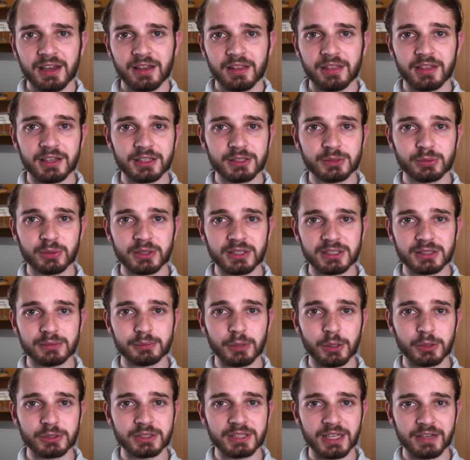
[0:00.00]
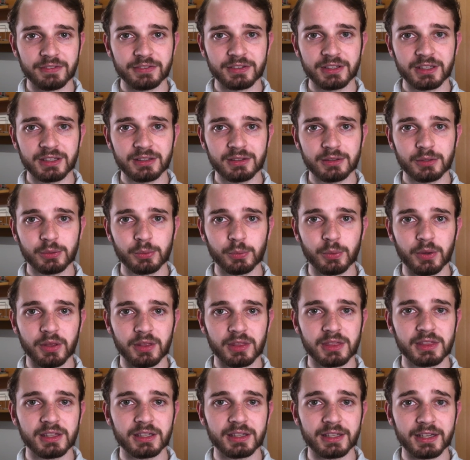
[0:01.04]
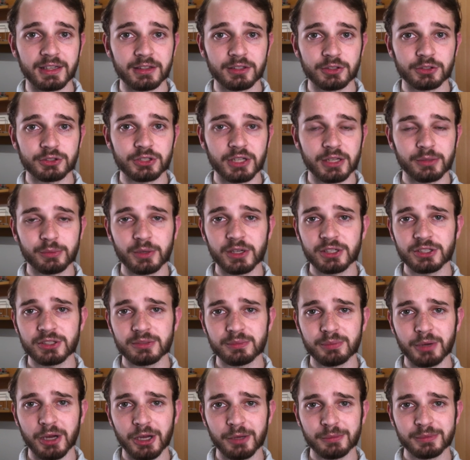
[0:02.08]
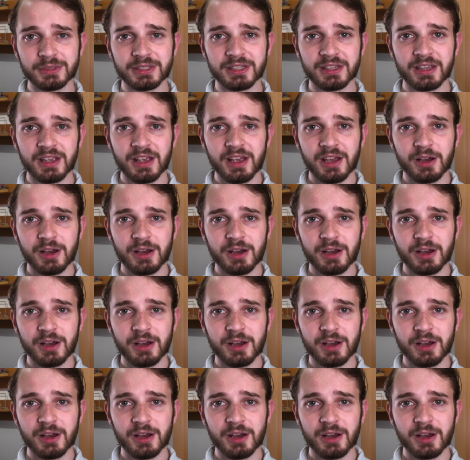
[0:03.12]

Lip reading: This was most evident with the later generation Bobs,